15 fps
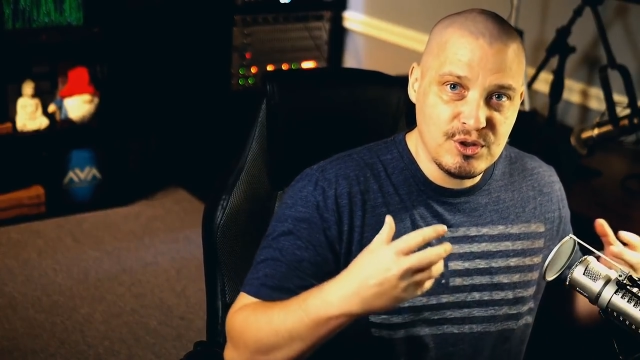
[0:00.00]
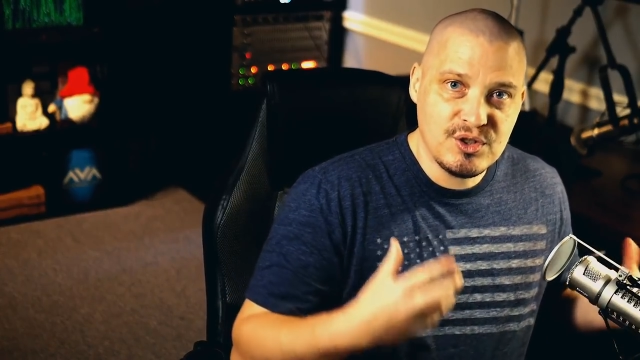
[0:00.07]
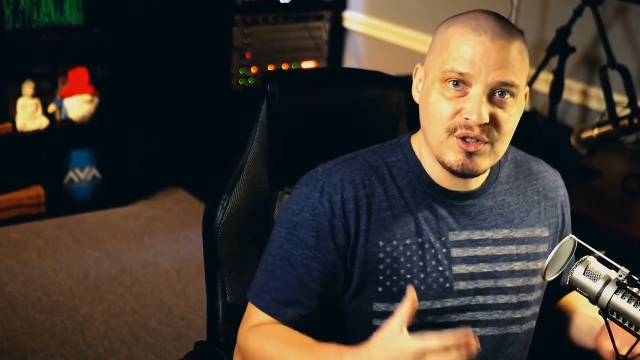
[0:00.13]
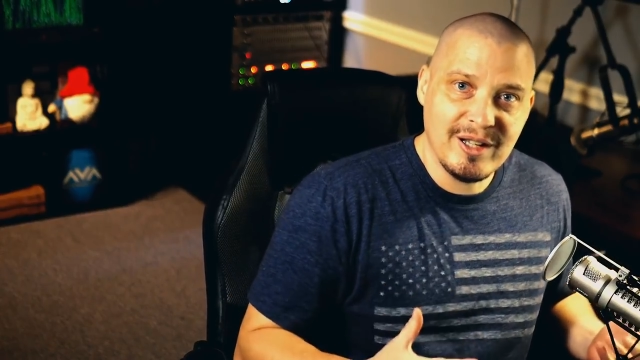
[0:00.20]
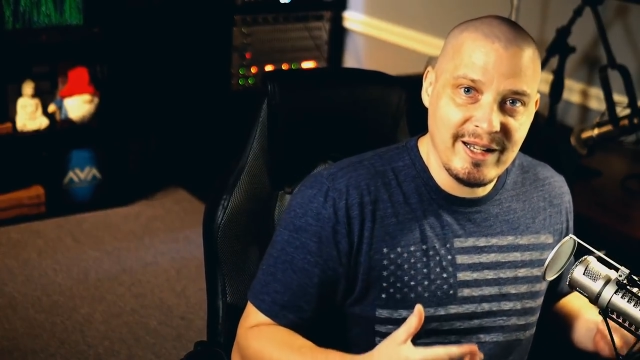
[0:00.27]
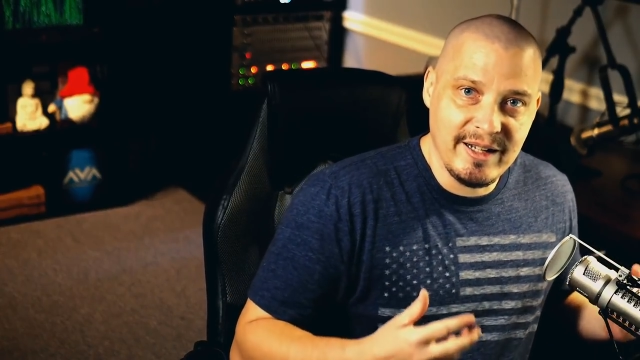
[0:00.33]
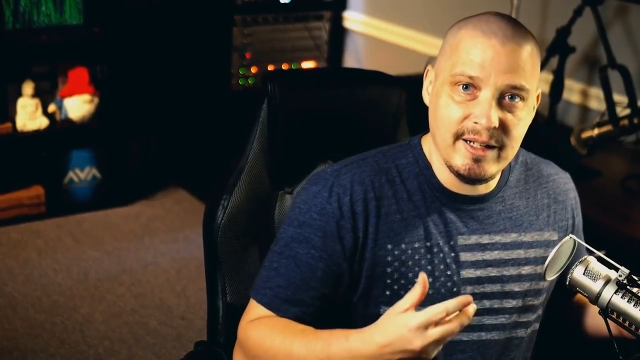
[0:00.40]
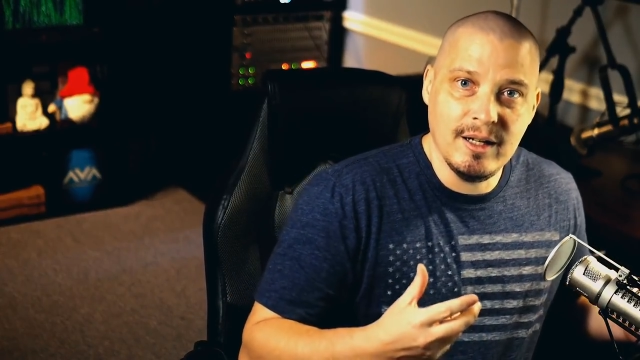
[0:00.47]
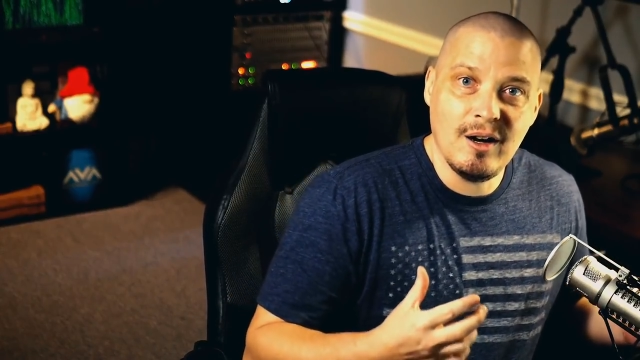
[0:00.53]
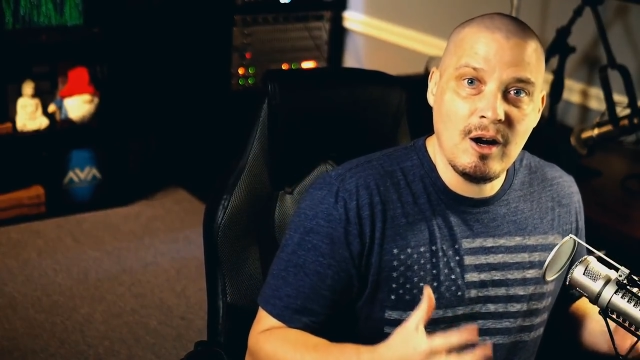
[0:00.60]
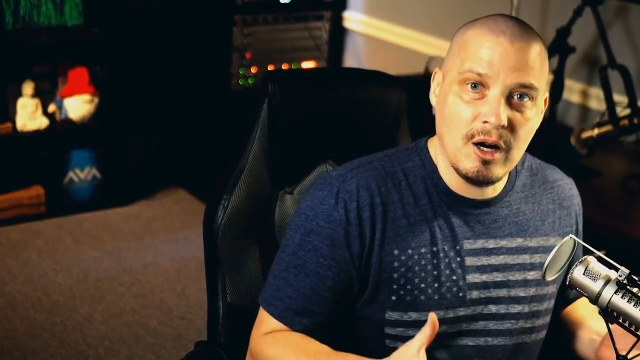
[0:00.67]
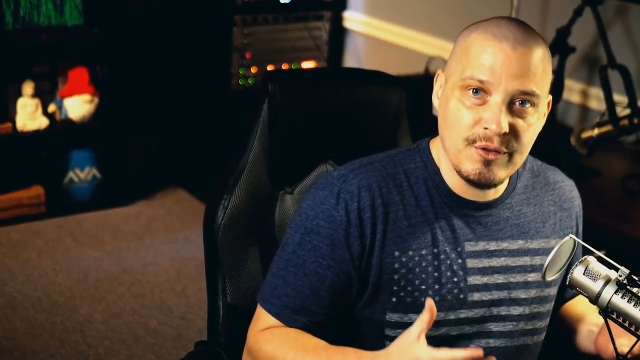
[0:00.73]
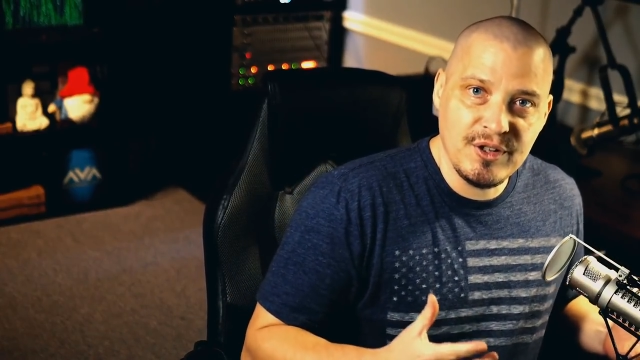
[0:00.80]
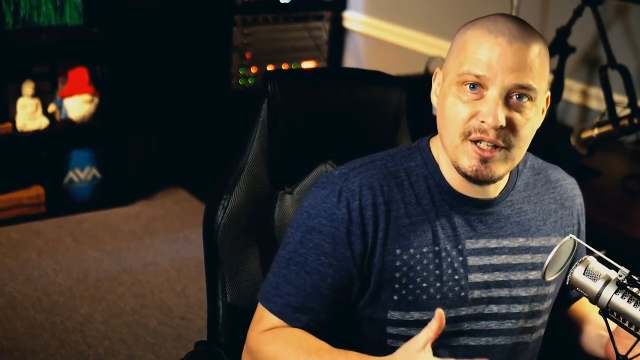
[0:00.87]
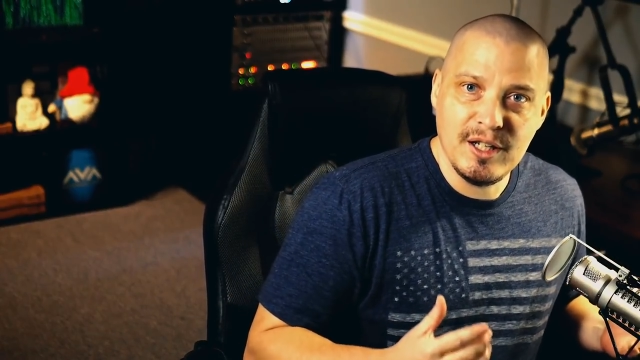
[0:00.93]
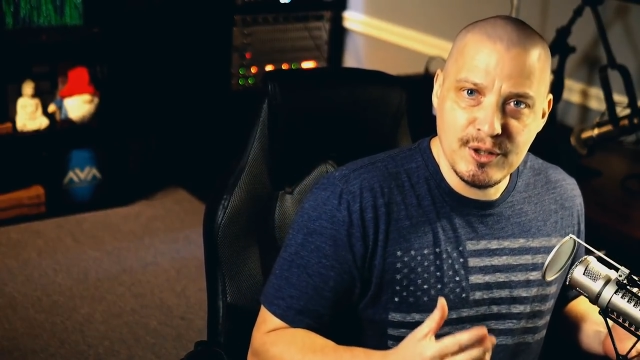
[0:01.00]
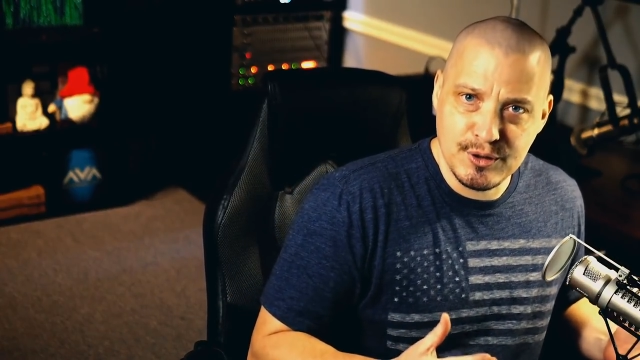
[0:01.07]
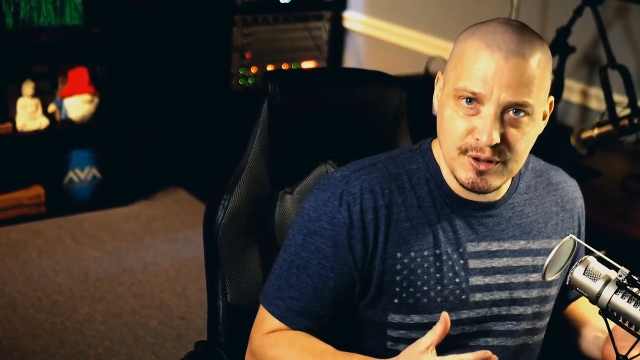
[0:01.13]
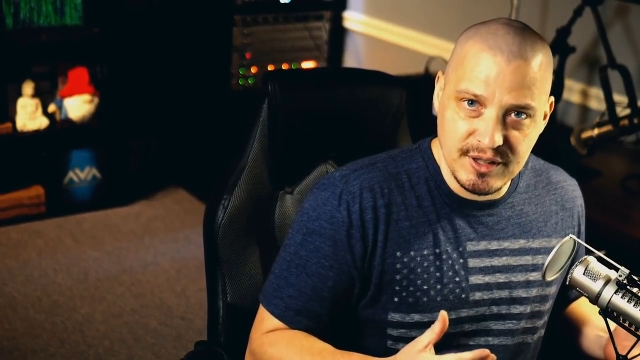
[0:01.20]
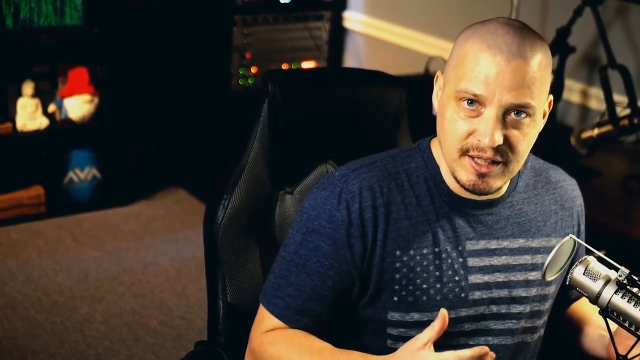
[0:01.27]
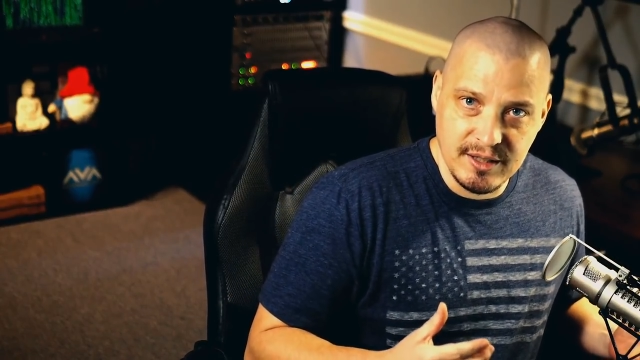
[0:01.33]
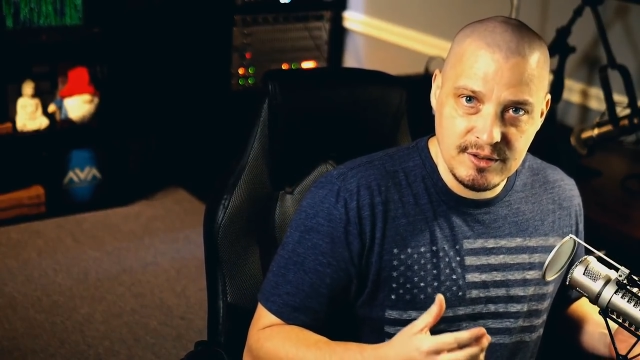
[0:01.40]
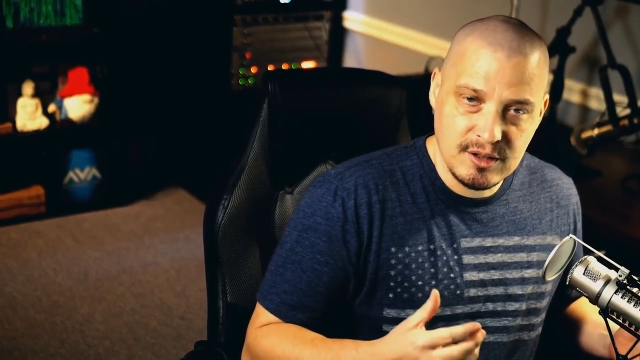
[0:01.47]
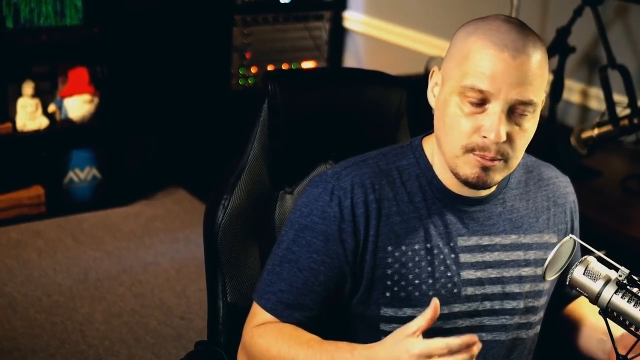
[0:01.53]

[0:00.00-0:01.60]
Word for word: say on the internet,